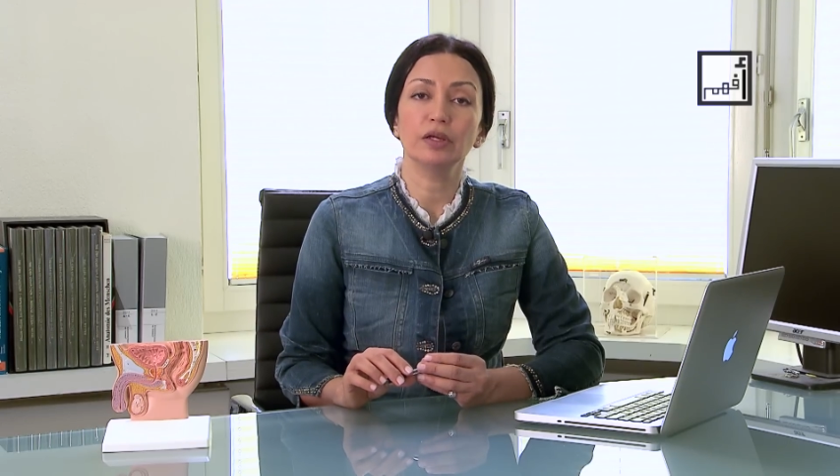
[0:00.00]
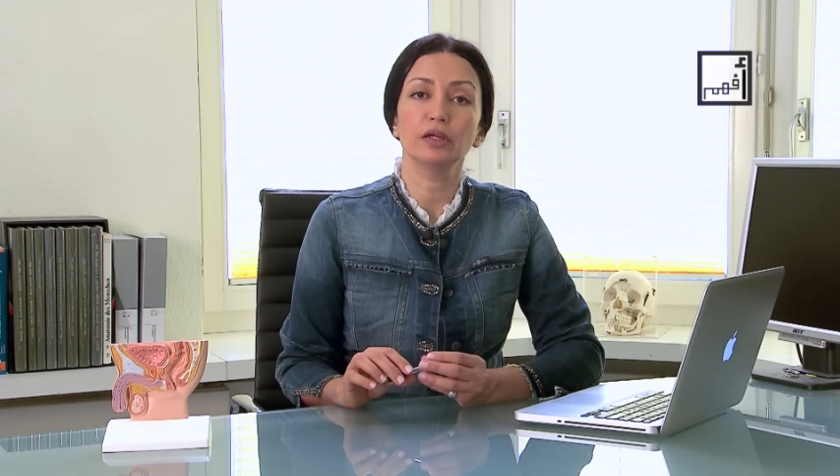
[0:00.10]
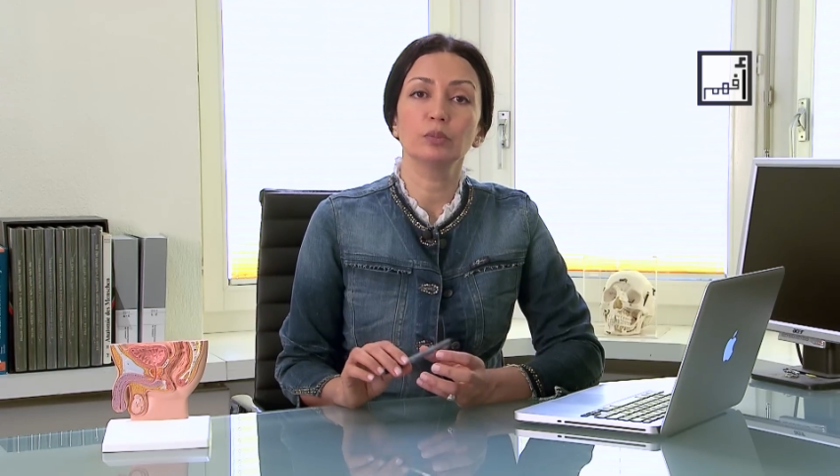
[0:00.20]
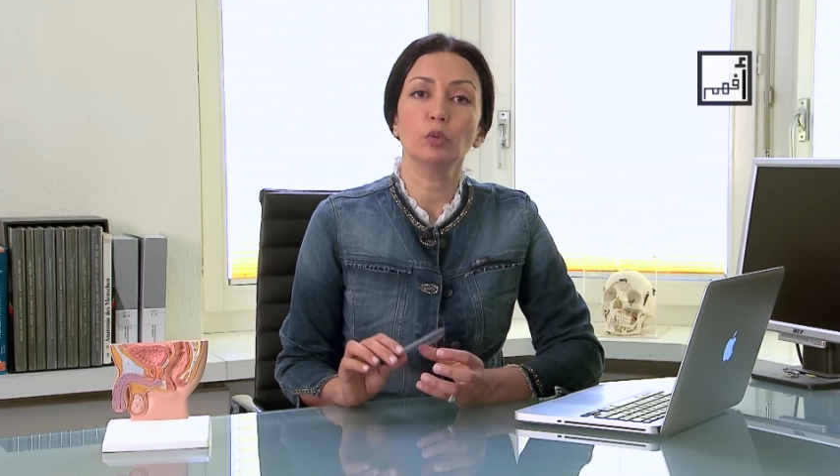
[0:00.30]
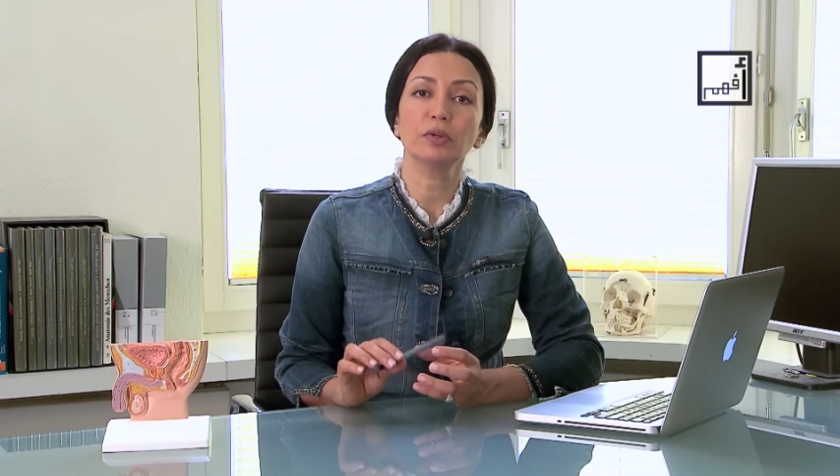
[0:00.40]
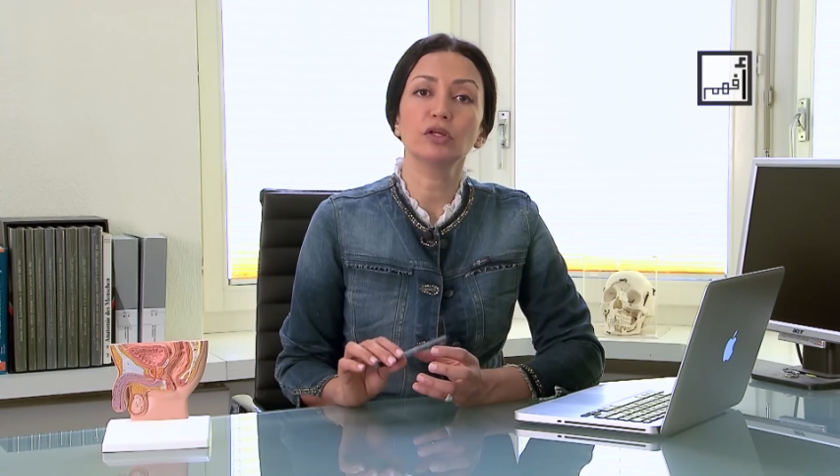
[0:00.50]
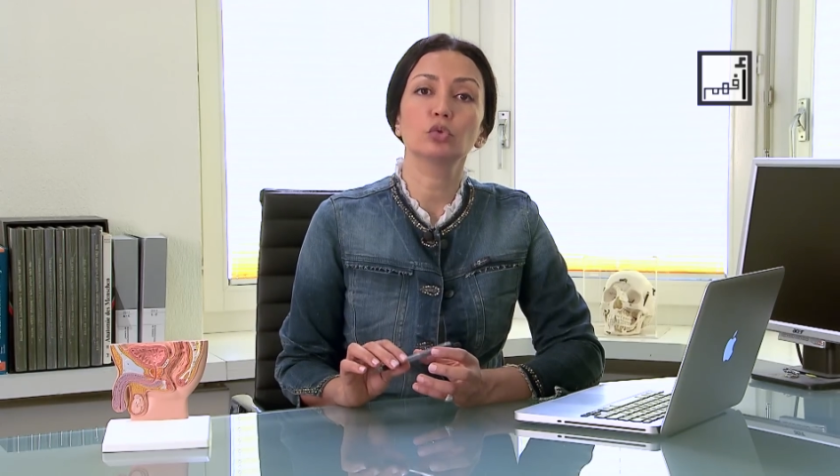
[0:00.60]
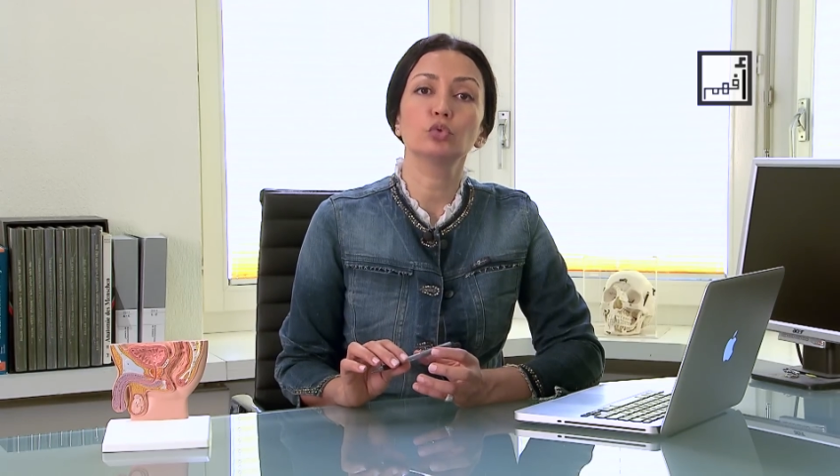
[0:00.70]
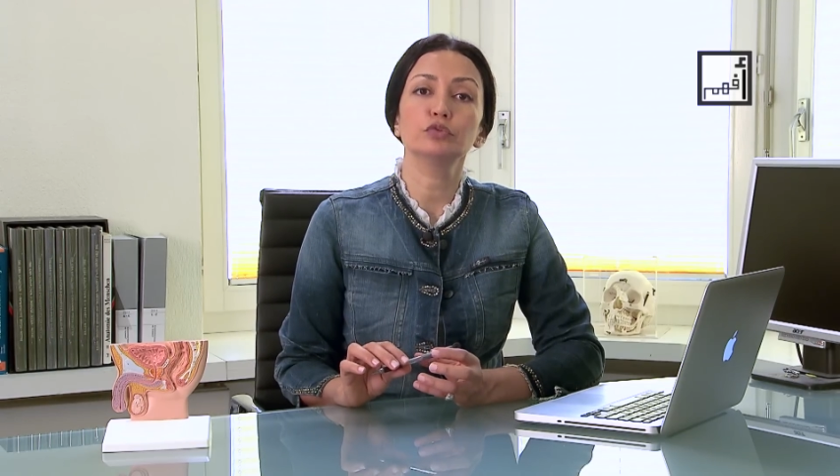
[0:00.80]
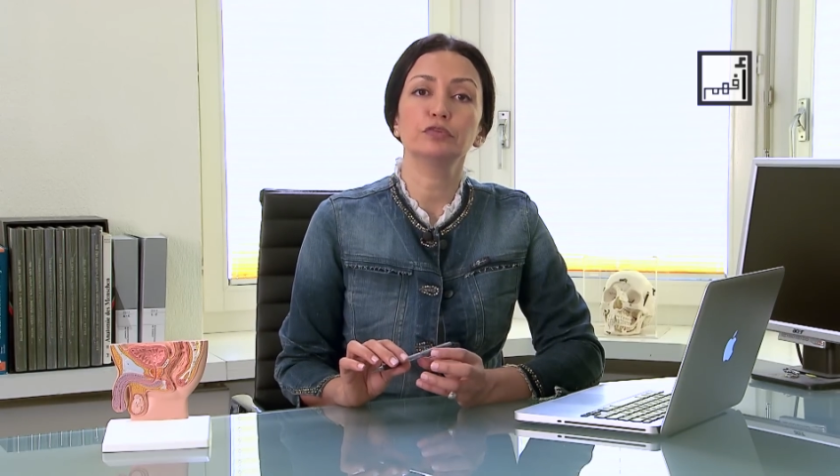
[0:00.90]
contains the
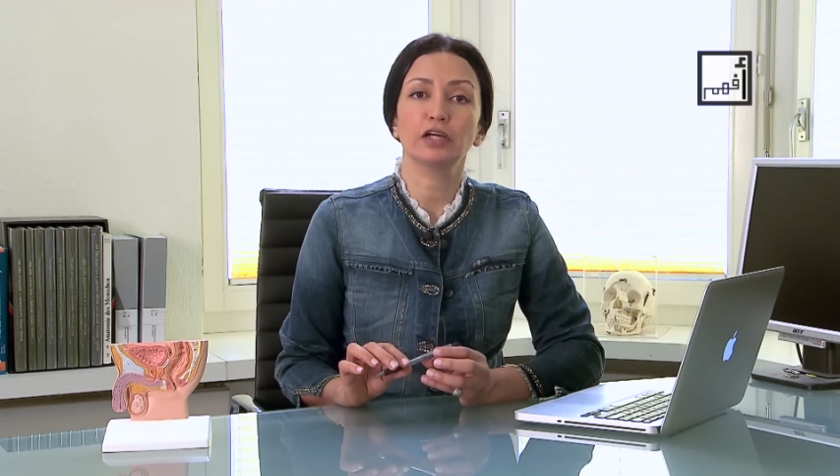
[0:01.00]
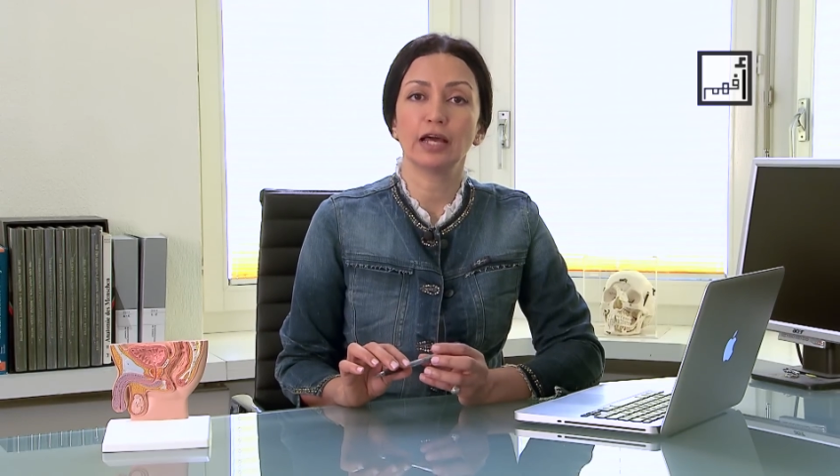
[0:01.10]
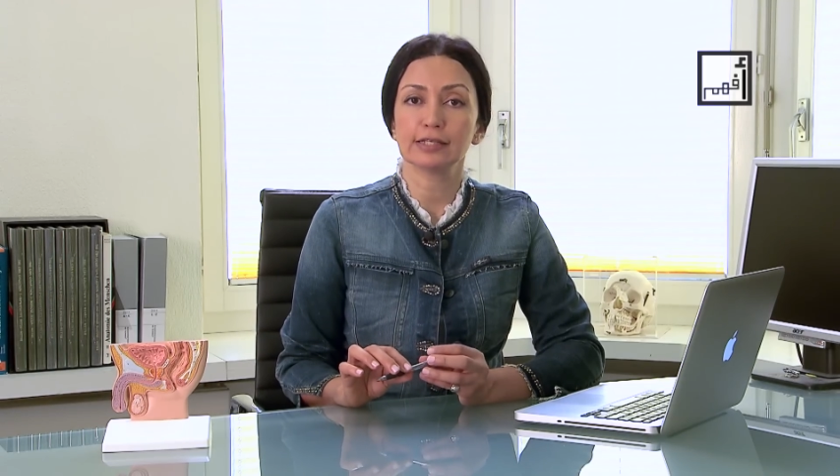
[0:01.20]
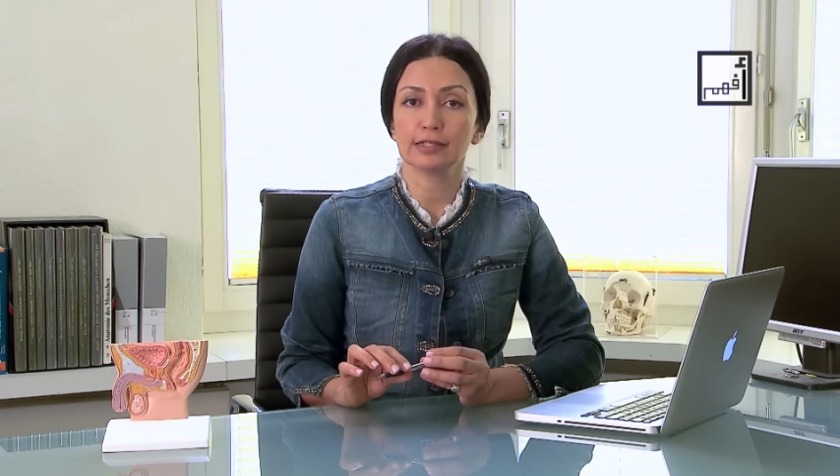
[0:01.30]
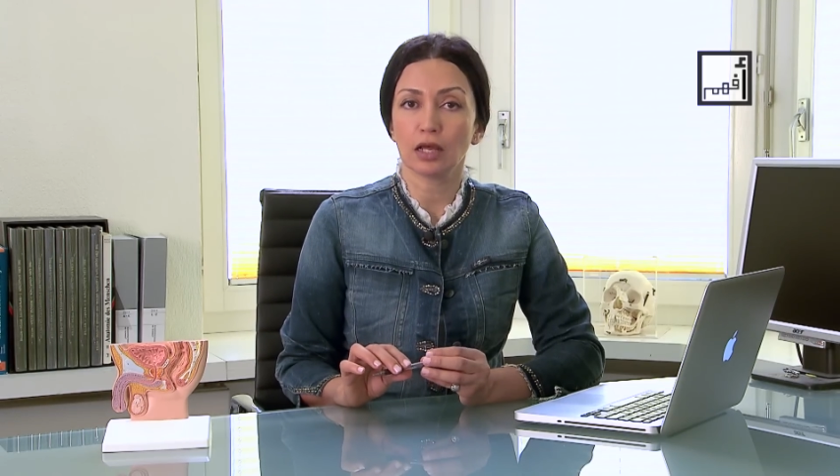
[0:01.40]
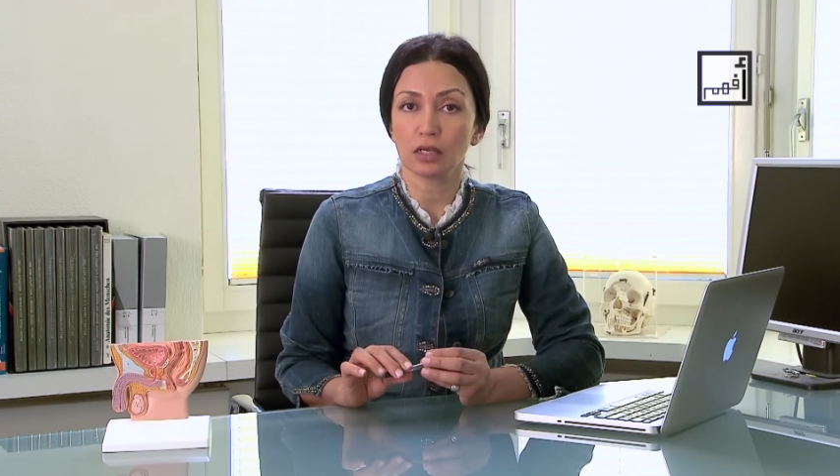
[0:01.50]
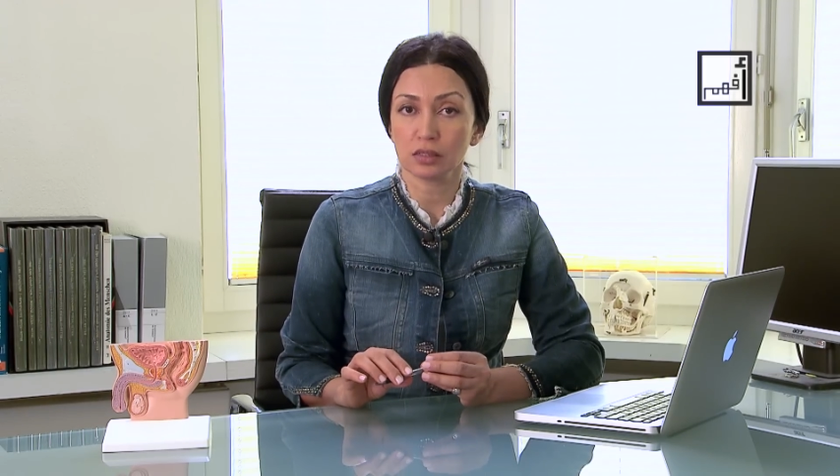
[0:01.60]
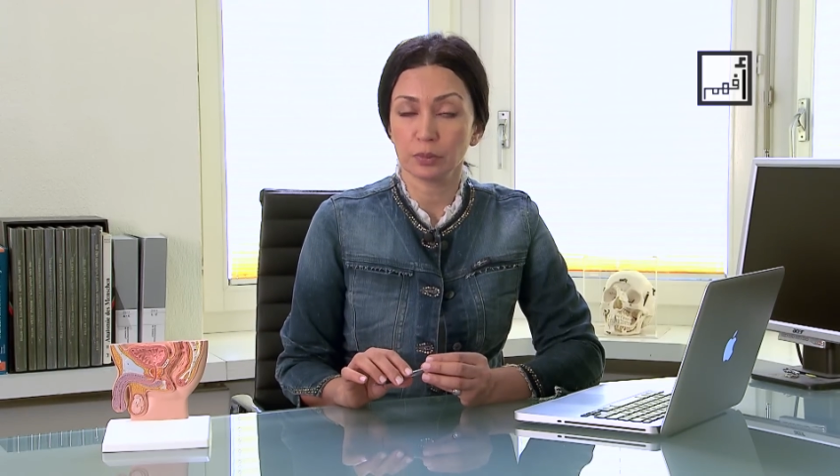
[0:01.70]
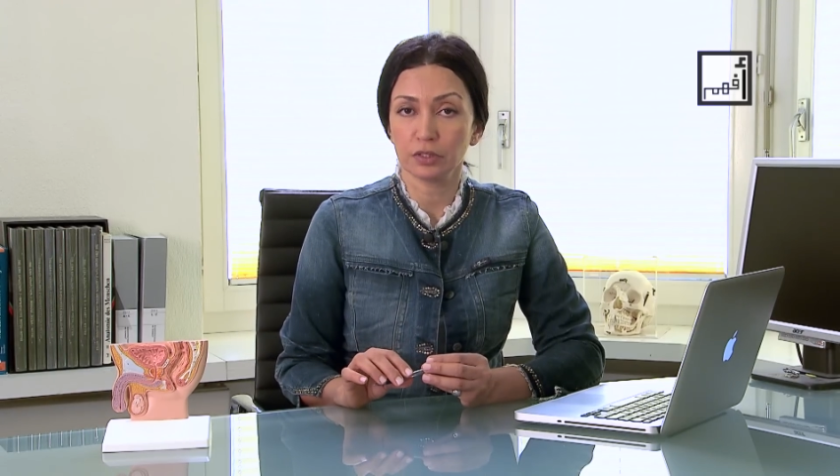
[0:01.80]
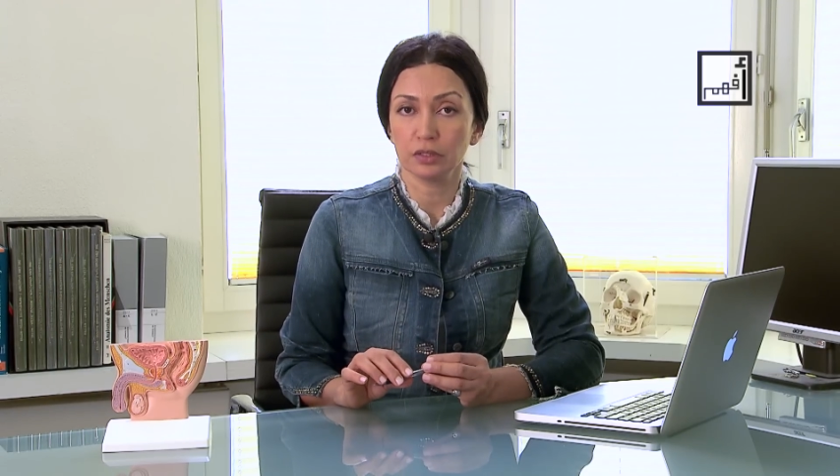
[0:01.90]
penis and other
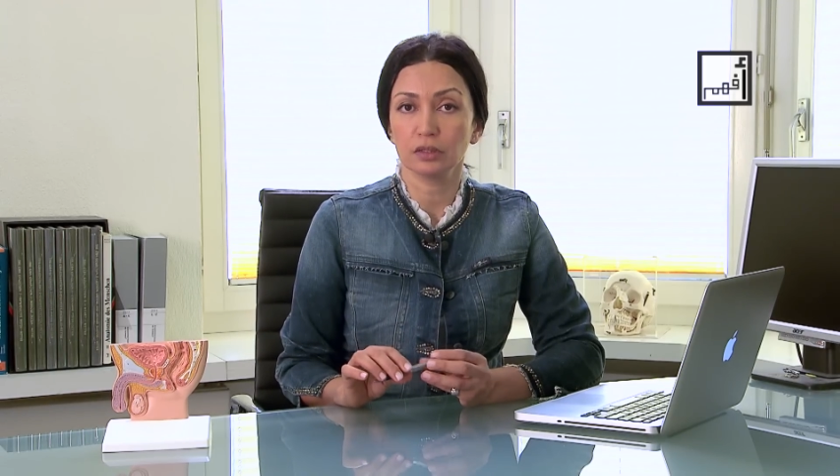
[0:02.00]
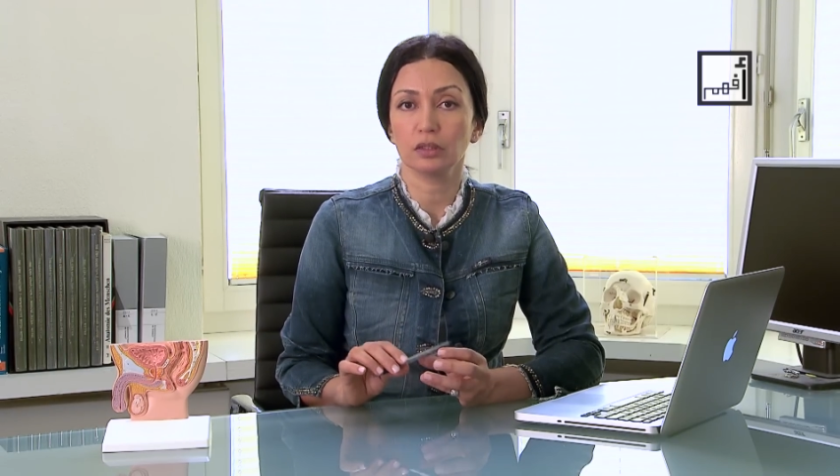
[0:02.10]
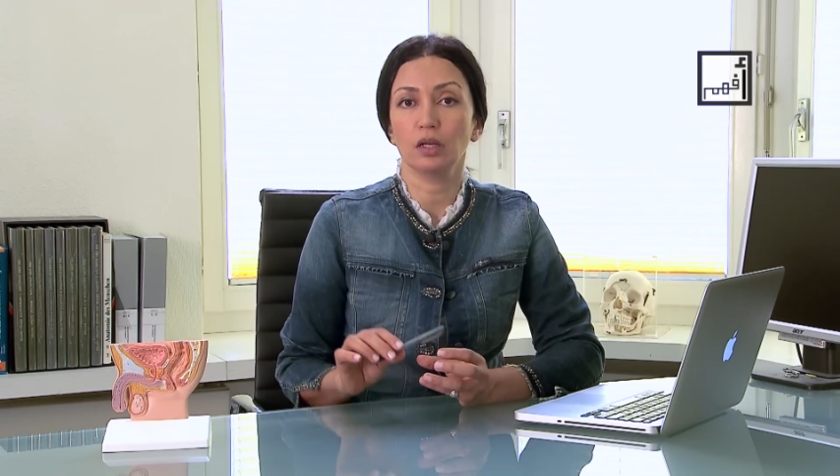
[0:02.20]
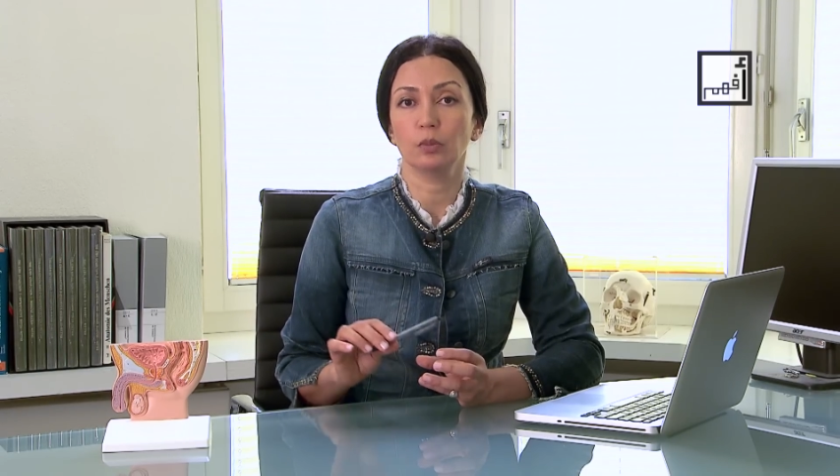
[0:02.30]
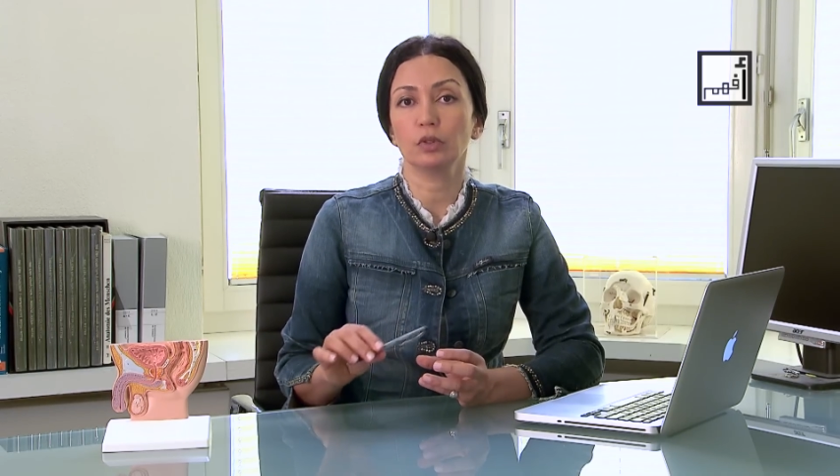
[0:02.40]
organs.